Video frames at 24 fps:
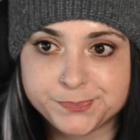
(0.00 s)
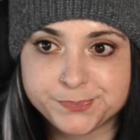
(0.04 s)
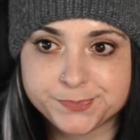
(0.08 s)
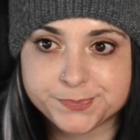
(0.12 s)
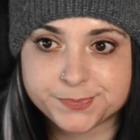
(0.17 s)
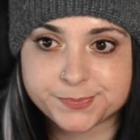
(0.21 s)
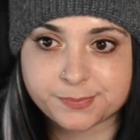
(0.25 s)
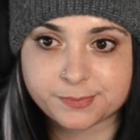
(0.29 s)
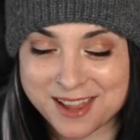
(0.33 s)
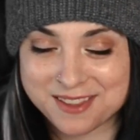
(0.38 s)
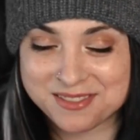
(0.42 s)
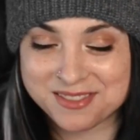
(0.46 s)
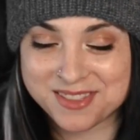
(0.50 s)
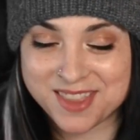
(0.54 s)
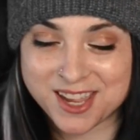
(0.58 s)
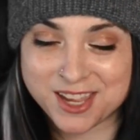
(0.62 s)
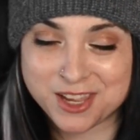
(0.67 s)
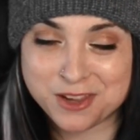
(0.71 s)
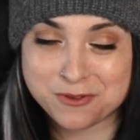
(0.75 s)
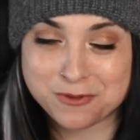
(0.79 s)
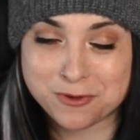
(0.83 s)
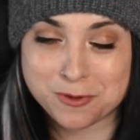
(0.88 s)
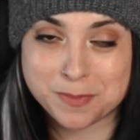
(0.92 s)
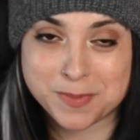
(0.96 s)
Again, thank
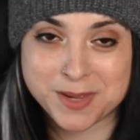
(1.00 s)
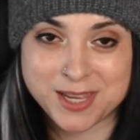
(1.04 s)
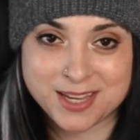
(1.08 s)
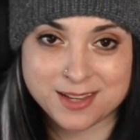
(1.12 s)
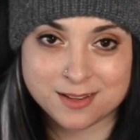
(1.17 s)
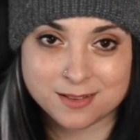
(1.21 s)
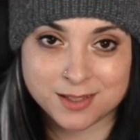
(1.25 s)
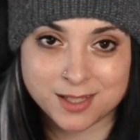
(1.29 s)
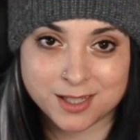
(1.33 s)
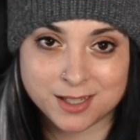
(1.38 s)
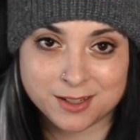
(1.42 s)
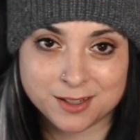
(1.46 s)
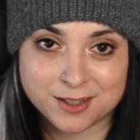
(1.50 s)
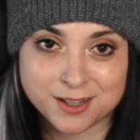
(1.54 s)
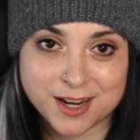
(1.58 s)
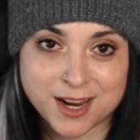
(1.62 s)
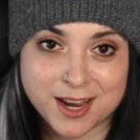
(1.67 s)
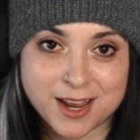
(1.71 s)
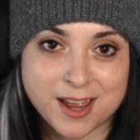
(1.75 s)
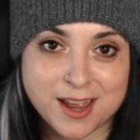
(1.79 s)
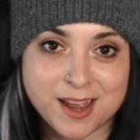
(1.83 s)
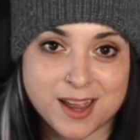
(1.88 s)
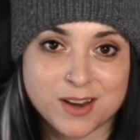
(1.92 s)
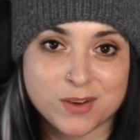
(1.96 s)
you for being here,
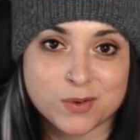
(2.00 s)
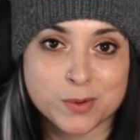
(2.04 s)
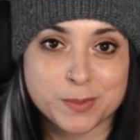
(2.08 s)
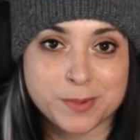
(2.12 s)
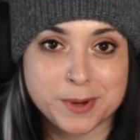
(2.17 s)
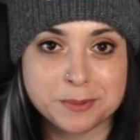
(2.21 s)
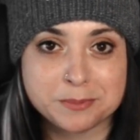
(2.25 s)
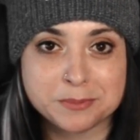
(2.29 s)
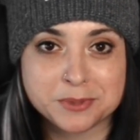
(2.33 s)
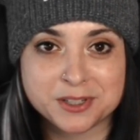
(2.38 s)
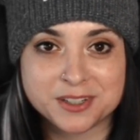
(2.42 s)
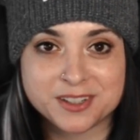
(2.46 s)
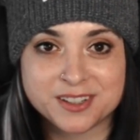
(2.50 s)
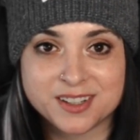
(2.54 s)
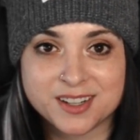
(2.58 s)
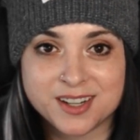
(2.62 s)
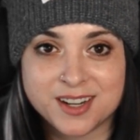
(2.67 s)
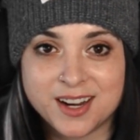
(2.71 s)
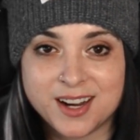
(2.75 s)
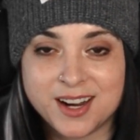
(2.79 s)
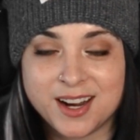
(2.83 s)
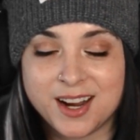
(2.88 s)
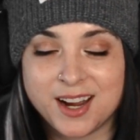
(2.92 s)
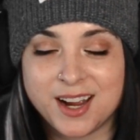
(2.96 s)
and remember,
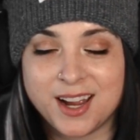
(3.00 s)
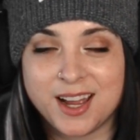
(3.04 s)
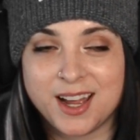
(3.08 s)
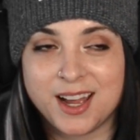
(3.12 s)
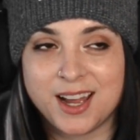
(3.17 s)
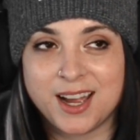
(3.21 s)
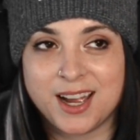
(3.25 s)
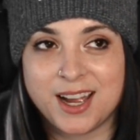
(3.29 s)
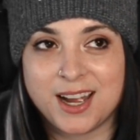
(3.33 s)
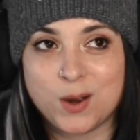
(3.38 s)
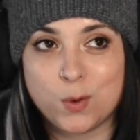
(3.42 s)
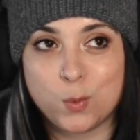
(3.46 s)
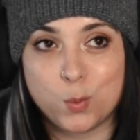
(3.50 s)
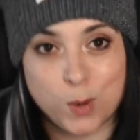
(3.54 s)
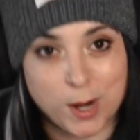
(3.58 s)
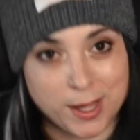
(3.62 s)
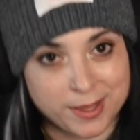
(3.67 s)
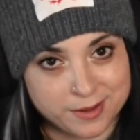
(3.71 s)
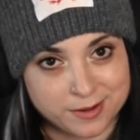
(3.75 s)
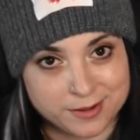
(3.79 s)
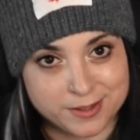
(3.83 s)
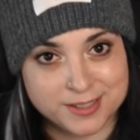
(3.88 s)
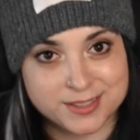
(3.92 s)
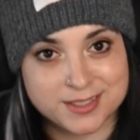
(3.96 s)

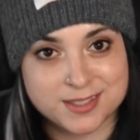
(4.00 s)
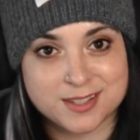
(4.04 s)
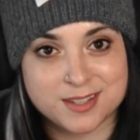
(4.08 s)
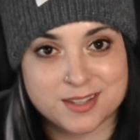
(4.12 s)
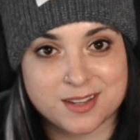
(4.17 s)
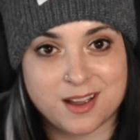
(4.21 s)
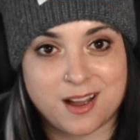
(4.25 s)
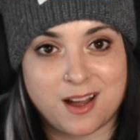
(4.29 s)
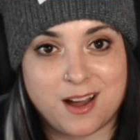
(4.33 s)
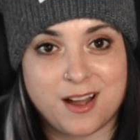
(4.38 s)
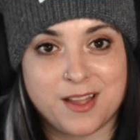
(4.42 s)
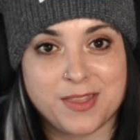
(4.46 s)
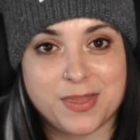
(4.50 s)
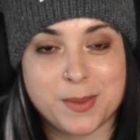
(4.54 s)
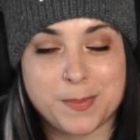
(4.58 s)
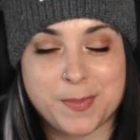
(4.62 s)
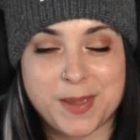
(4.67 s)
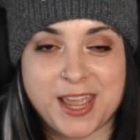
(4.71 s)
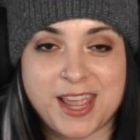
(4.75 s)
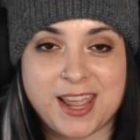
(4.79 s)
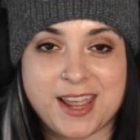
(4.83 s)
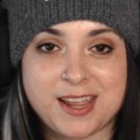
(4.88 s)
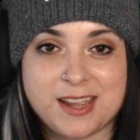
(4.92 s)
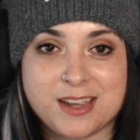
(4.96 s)
whether it's on the
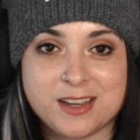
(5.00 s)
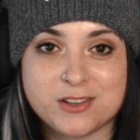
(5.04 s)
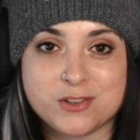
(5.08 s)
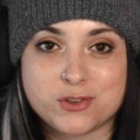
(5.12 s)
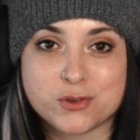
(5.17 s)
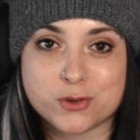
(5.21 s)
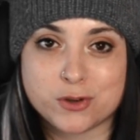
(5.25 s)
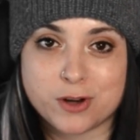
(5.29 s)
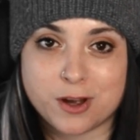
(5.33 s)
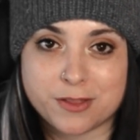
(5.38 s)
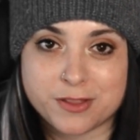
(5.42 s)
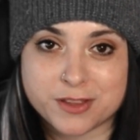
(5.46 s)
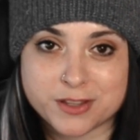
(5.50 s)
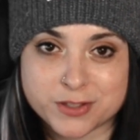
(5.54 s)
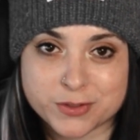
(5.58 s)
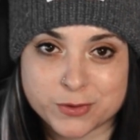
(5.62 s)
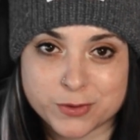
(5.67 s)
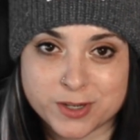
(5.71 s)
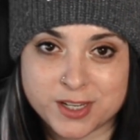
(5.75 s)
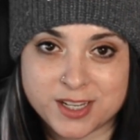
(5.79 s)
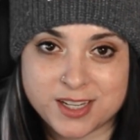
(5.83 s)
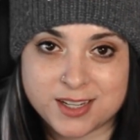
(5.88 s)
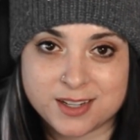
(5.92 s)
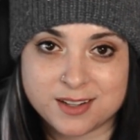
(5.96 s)
page or on the
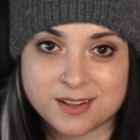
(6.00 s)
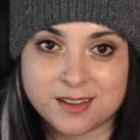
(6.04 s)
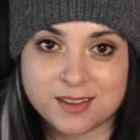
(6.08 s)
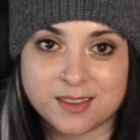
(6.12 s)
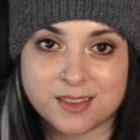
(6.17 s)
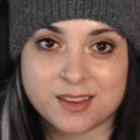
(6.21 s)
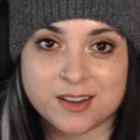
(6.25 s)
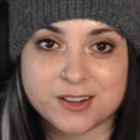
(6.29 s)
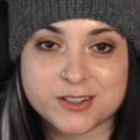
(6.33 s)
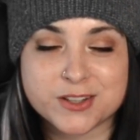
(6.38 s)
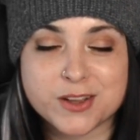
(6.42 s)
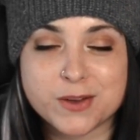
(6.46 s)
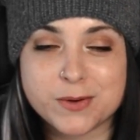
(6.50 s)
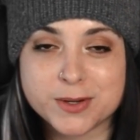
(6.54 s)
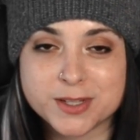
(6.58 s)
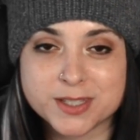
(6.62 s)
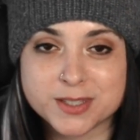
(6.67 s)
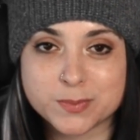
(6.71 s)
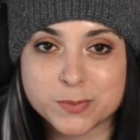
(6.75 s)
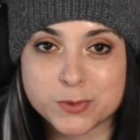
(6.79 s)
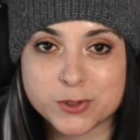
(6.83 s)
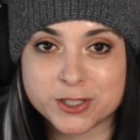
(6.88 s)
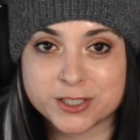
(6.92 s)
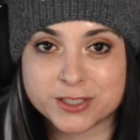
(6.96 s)
screen, there's
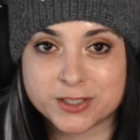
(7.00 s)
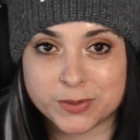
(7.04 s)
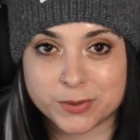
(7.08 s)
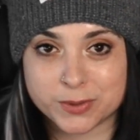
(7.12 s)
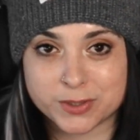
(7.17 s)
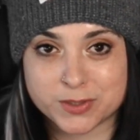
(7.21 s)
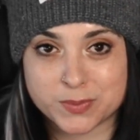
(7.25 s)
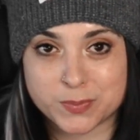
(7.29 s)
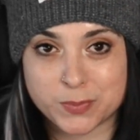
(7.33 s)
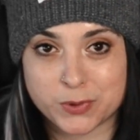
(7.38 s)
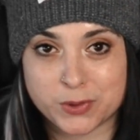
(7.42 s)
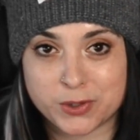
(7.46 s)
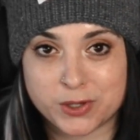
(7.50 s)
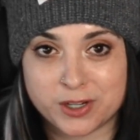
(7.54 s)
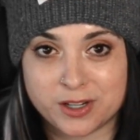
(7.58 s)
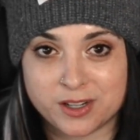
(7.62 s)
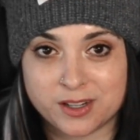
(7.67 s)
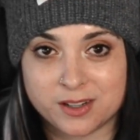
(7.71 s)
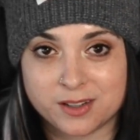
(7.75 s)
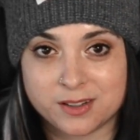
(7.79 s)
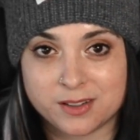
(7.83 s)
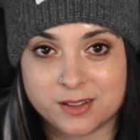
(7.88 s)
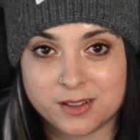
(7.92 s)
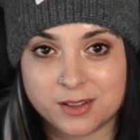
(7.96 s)
always more to
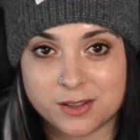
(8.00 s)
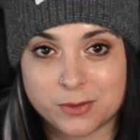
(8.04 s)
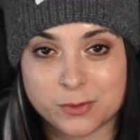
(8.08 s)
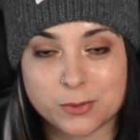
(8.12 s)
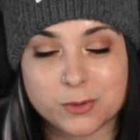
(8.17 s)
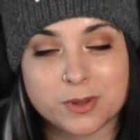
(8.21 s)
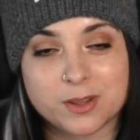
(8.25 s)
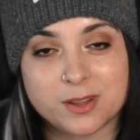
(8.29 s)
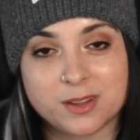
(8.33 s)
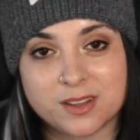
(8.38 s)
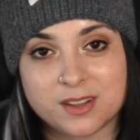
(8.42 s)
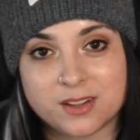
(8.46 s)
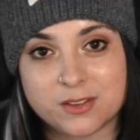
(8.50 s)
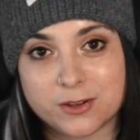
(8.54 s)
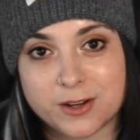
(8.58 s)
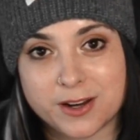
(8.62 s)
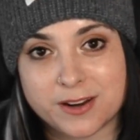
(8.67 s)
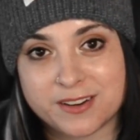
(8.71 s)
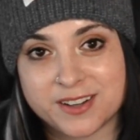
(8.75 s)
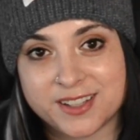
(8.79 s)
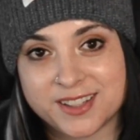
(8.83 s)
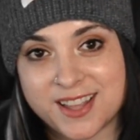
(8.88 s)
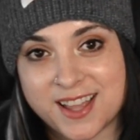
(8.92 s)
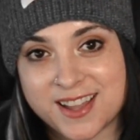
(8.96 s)
explore through the
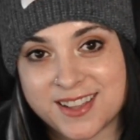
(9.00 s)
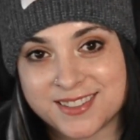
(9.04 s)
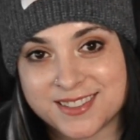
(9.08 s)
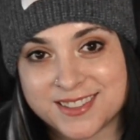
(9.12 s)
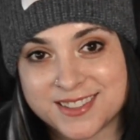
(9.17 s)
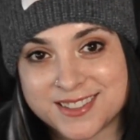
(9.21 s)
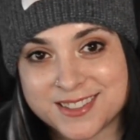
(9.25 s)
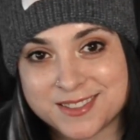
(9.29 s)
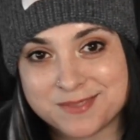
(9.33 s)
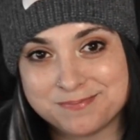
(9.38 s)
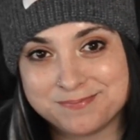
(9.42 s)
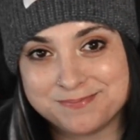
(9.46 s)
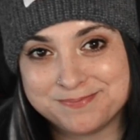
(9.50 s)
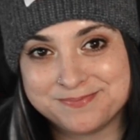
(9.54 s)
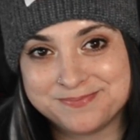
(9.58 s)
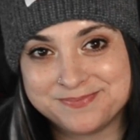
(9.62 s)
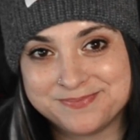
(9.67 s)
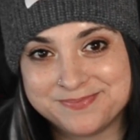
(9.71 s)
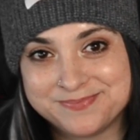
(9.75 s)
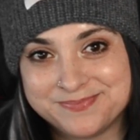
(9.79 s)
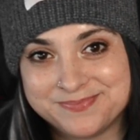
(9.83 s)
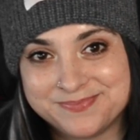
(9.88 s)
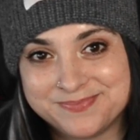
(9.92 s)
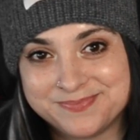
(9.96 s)
literary lens.
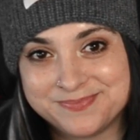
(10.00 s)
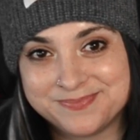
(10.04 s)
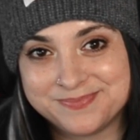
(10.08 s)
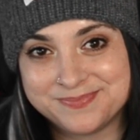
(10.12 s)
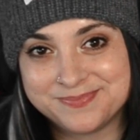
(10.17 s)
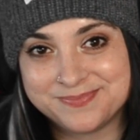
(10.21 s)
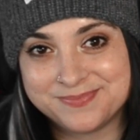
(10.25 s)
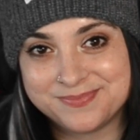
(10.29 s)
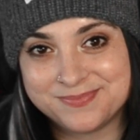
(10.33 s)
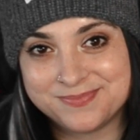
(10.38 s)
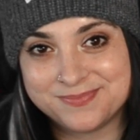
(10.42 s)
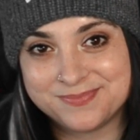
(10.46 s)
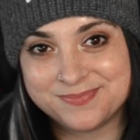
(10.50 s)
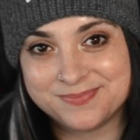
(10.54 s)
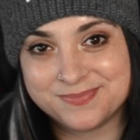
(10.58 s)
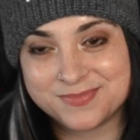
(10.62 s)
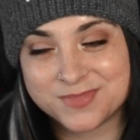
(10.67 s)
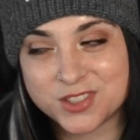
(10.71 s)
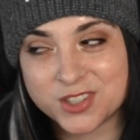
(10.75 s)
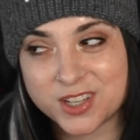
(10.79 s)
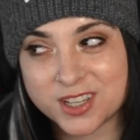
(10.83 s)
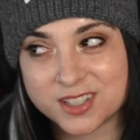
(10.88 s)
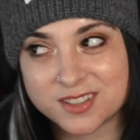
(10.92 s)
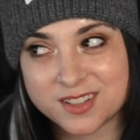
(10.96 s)

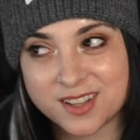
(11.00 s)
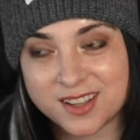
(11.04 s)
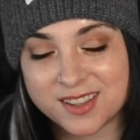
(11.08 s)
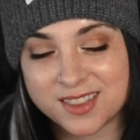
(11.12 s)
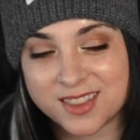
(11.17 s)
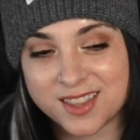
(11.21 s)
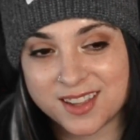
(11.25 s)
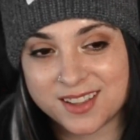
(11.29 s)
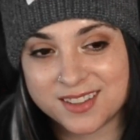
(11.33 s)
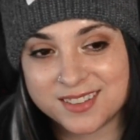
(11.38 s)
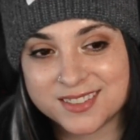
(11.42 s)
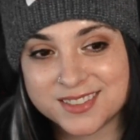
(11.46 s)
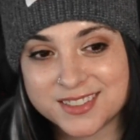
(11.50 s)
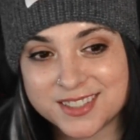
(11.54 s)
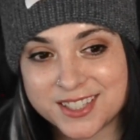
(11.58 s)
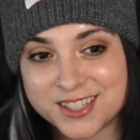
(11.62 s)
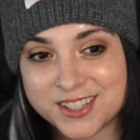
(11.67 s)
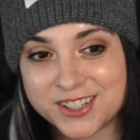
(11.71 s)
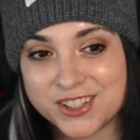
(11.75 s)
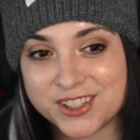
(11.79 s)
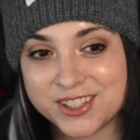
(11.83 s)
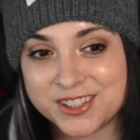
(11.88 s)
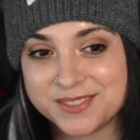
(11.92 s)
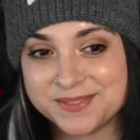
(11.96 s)
Do you guys like that? Is that
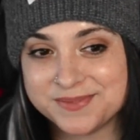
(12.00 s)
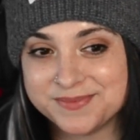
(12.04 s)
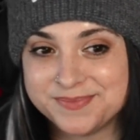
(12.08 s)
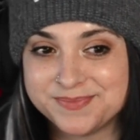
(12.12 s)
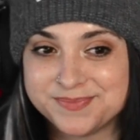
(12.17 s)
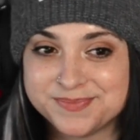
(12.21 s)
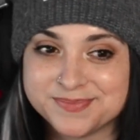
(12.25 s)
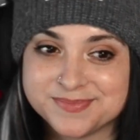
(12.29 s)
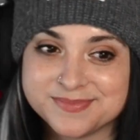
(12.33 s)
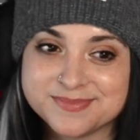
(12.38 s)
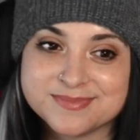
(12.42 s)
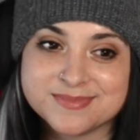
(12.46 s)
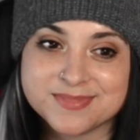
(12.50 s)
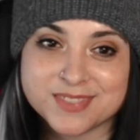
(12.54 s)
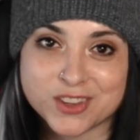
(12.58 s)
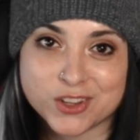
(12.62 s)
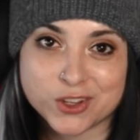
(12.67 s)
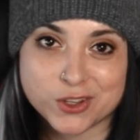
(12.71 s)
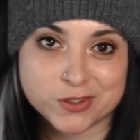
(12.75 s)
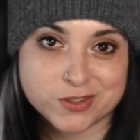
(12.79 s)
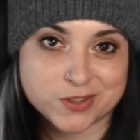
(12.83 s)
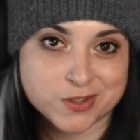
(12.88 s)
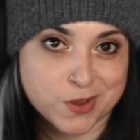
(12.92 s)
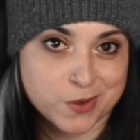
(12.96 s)
a good
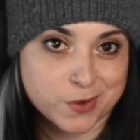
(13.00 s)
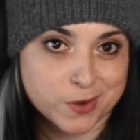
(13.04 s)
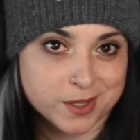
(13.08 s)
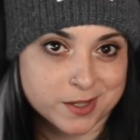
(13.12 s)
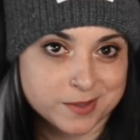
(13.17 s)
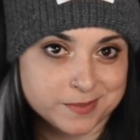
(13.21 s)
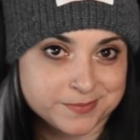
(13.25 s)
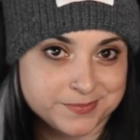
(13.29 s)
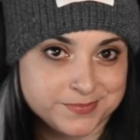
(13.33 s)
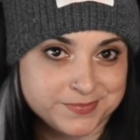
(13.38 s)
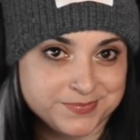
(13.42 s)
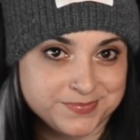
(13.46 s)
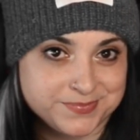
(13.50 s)
slogan?